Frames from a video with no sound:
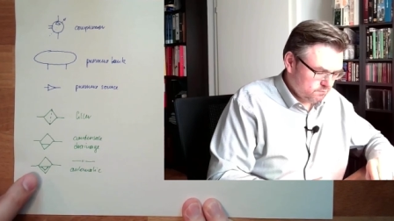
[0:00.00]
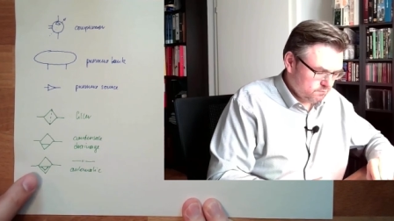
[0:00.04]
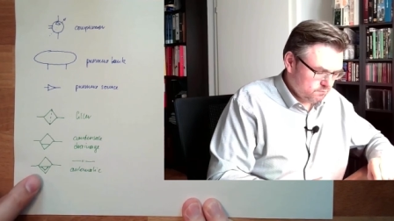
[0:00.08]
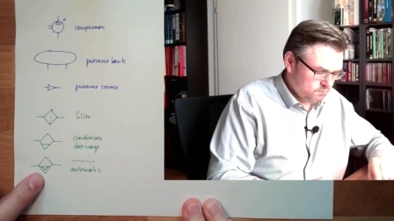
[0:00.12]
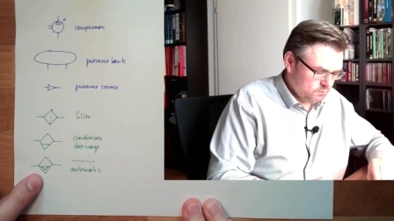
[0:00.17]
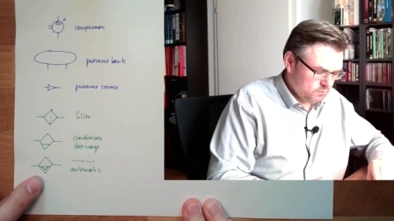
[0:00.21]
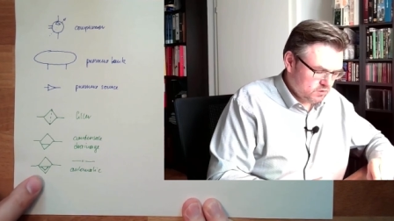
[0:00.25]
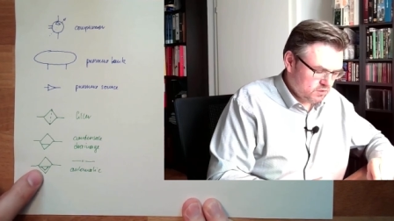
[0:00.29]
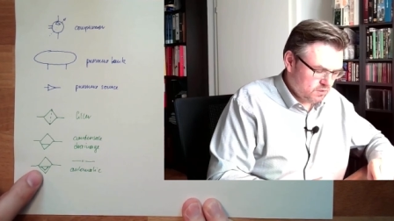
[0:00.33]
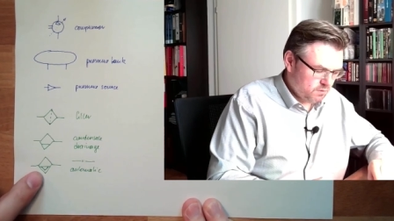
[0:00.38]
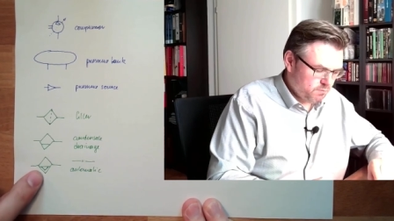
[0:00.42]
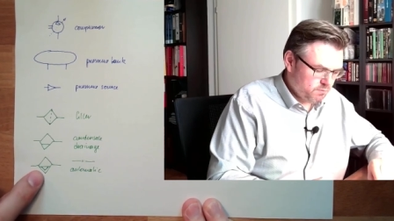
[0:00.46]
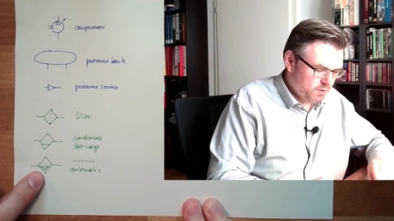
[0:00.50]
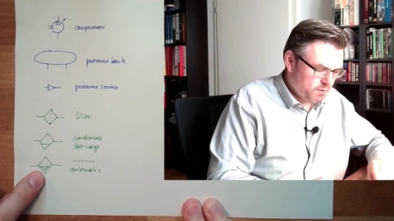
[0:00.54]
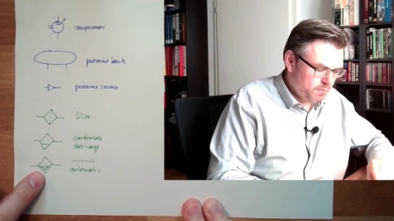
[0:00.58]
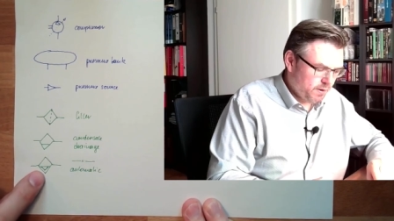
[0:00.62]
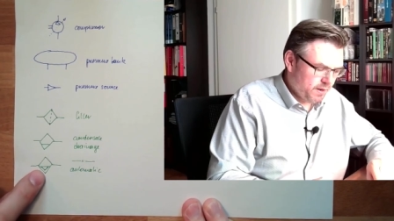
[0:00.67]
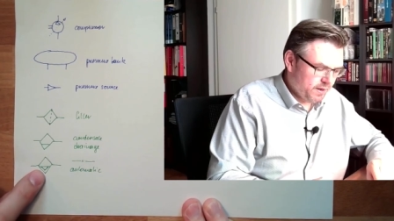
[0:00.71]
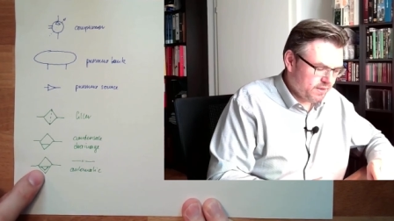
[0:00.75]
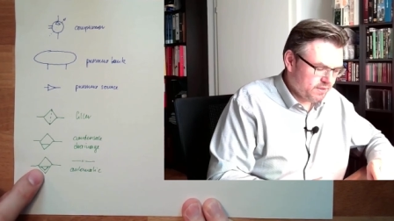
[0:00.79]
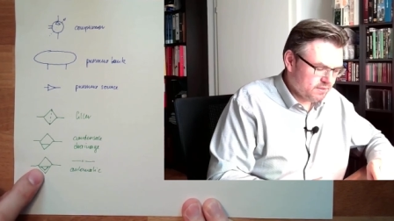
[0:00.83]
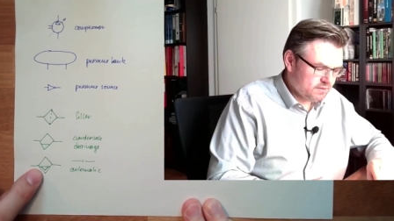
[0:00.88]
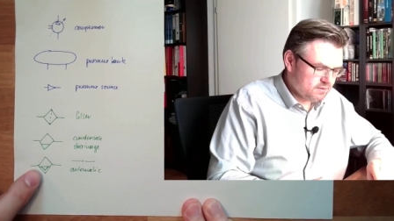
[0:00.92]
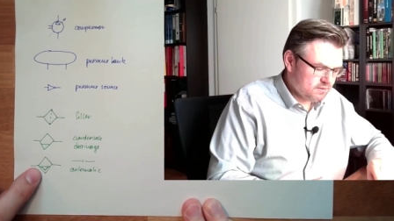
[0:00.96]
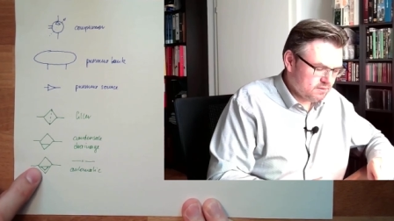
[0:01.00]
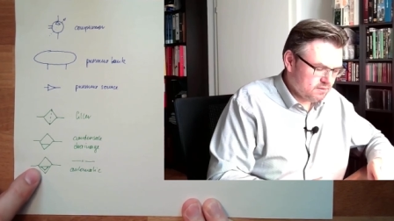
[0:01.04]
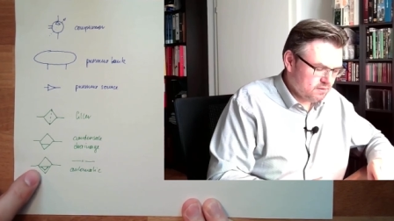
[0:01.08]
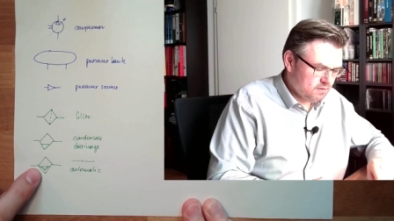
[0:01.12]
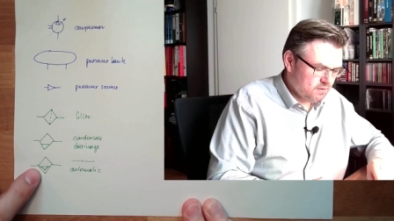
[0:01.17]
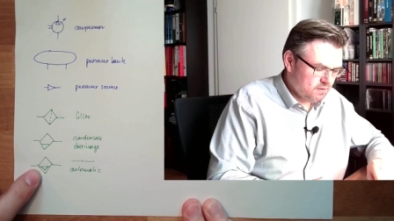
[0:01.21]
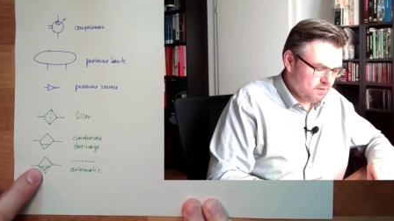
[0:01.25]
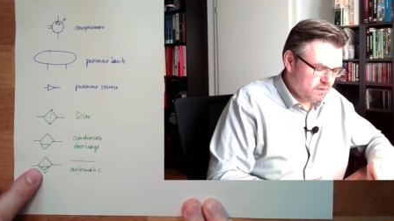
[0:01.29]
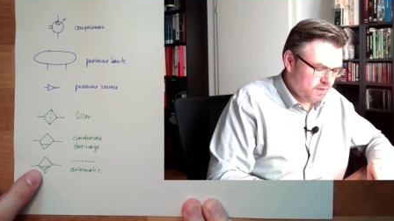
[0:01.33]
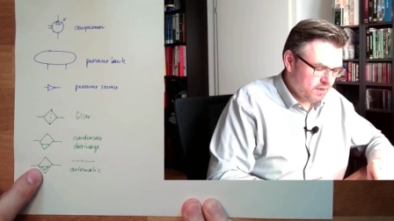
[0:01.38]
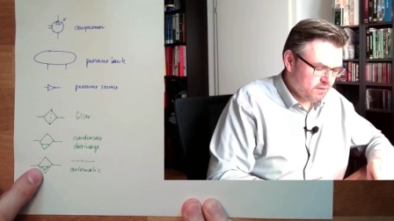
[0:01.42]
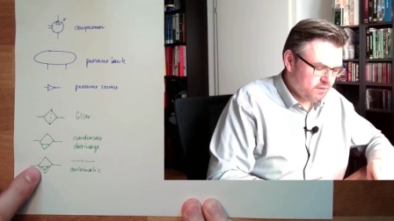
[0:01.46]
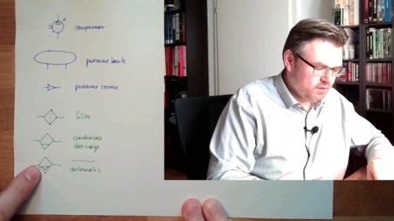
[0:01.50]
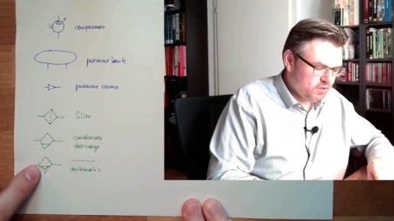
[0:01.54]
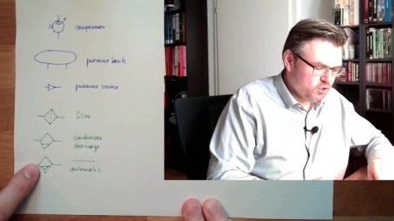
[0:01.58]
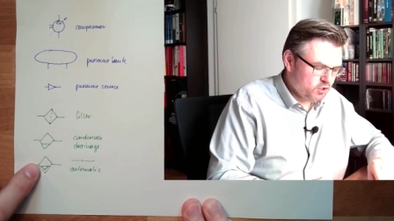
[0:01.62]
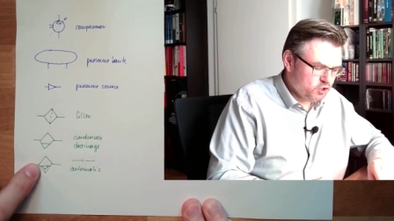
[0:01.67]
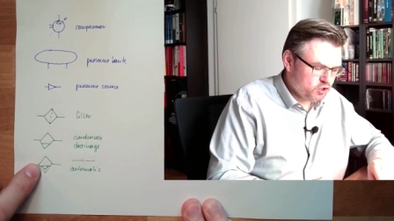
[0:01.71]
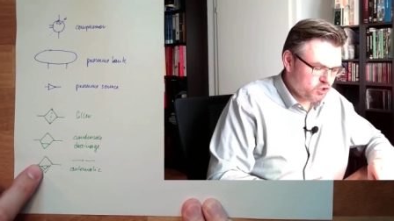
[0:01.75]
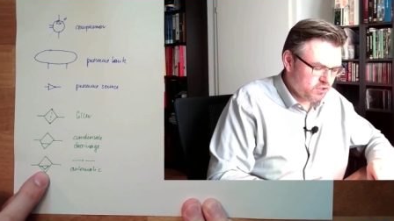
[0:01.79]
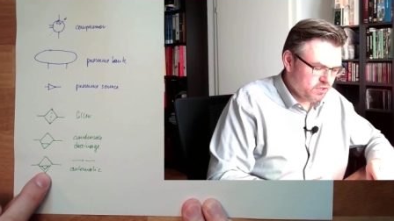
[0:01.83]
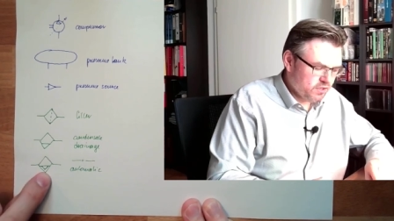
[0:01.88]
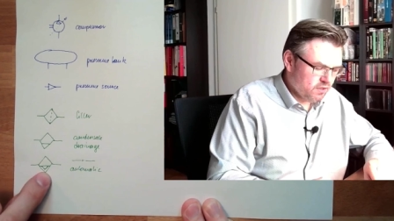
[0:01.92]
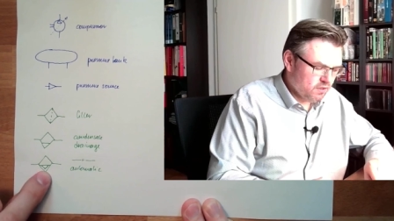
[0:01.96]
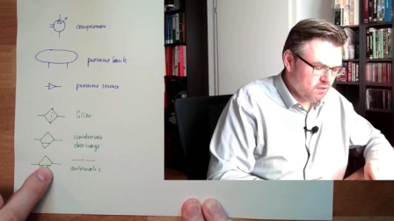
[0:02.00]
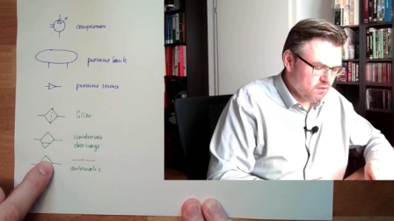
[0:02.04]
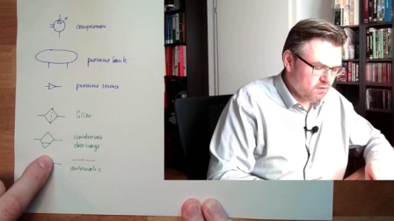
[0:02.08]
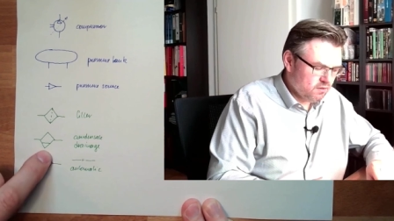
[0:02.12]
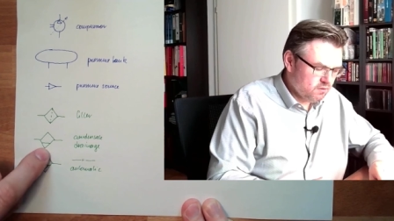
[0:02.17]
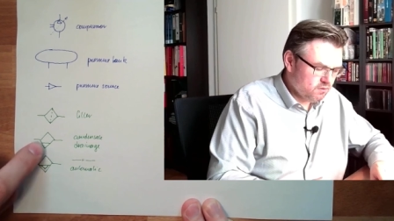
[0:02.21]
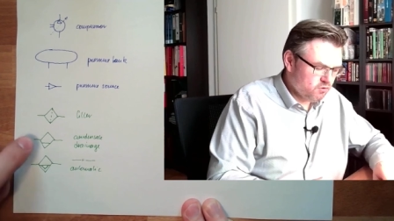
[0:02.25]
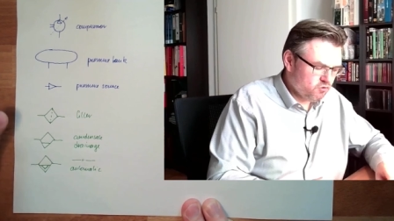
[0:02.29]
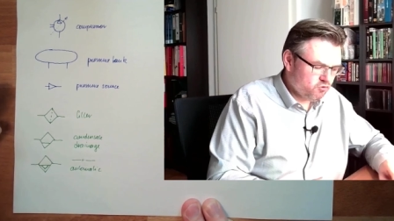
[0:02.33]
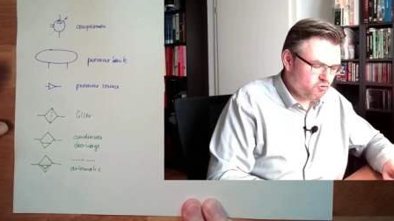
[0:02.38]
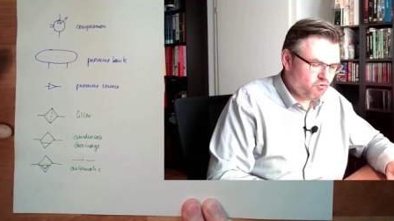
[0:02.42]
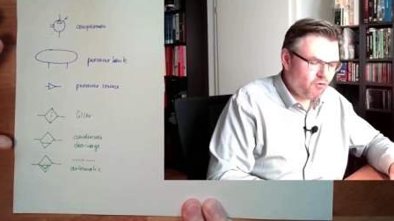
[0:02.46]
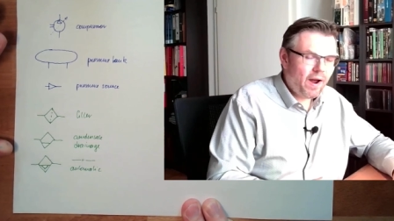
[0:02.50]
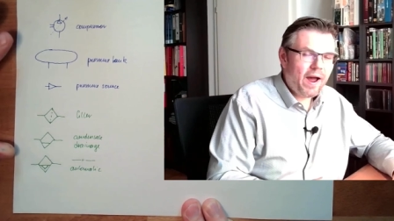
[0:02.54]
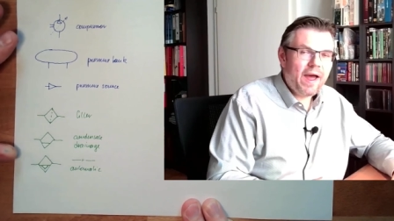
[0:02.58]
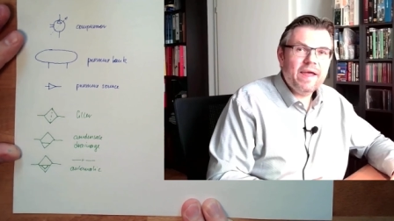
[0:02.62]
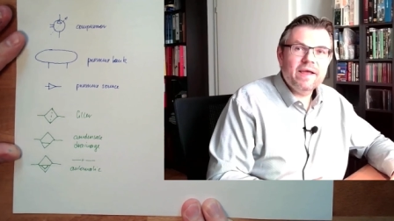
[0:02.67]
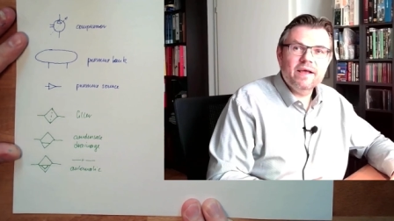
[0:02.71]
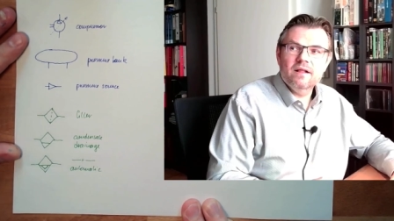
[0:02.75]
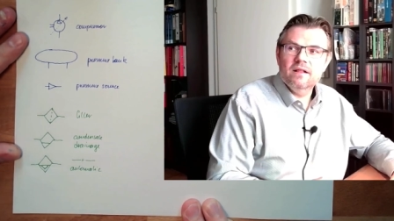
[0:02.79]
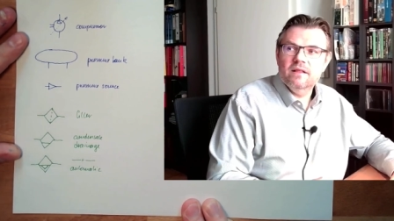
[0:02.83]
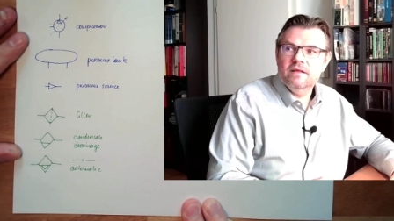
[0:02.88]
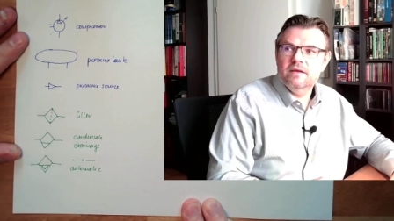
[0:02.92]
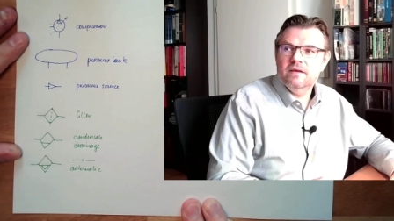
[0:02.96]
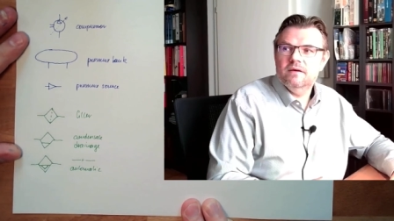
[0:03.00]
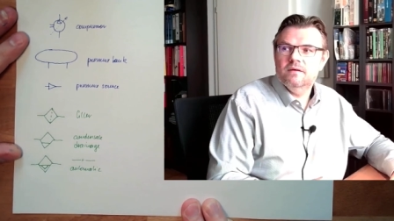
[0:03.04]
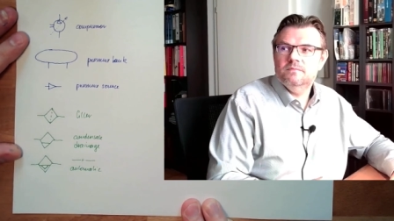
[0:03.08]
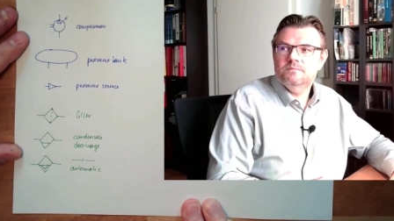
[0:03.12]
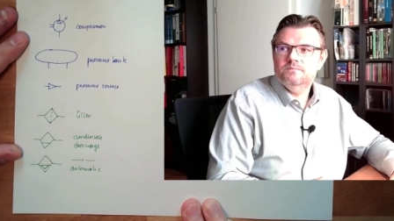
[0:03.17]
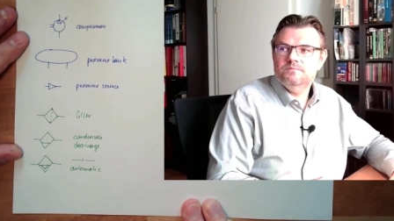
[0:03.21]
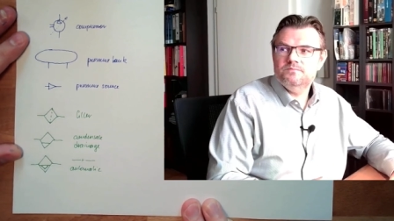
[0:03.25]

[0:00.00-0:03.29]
Simply by this additional triangle here.